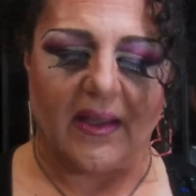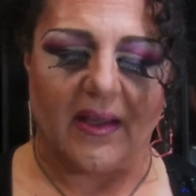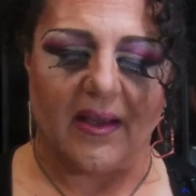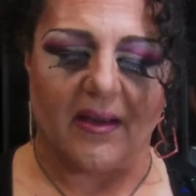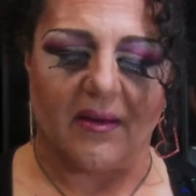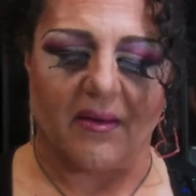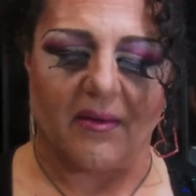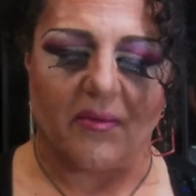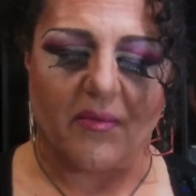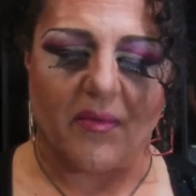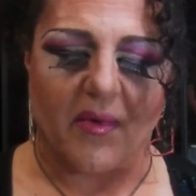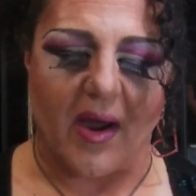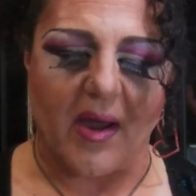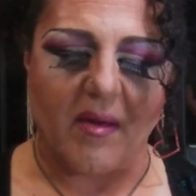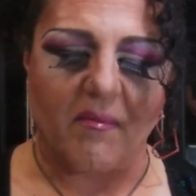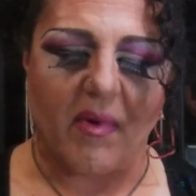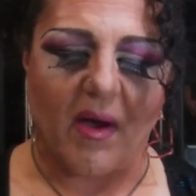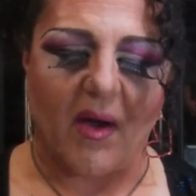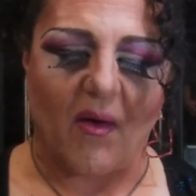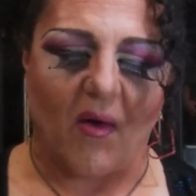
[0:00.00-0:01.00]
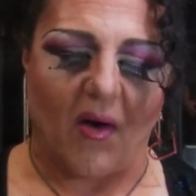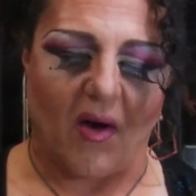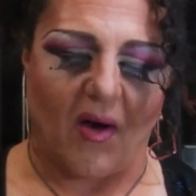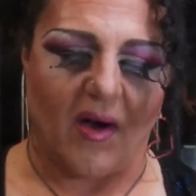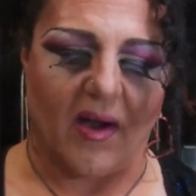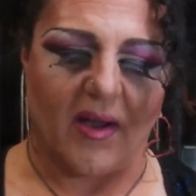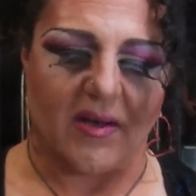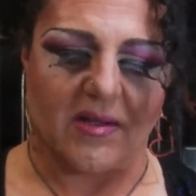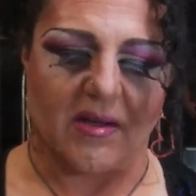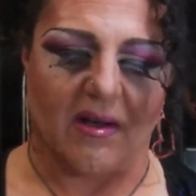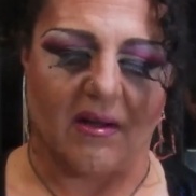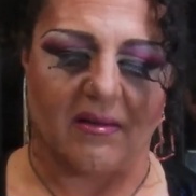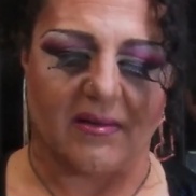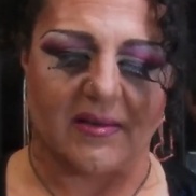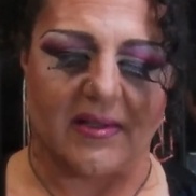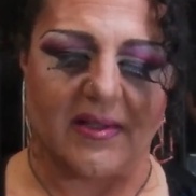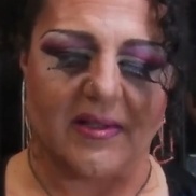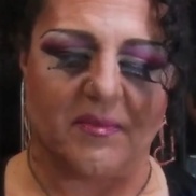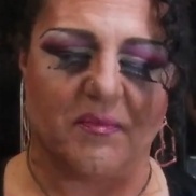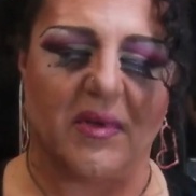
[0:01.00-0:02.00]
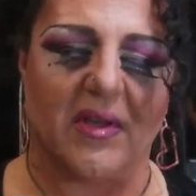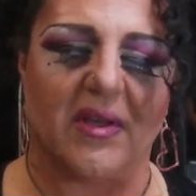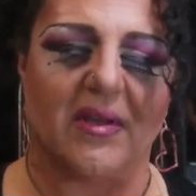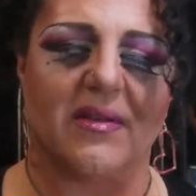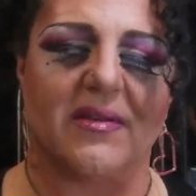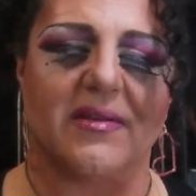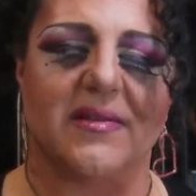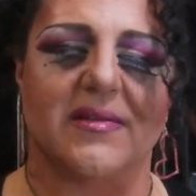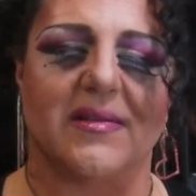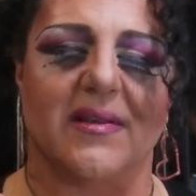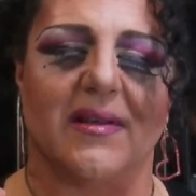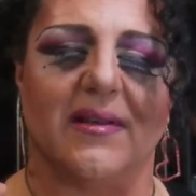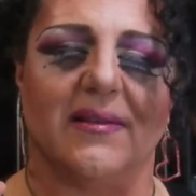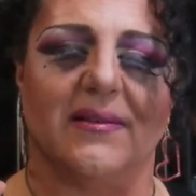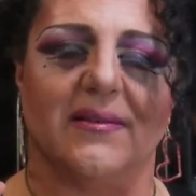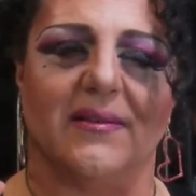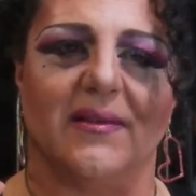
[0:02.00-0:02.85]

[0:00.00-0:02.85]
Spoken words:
the rainbow high dolls is because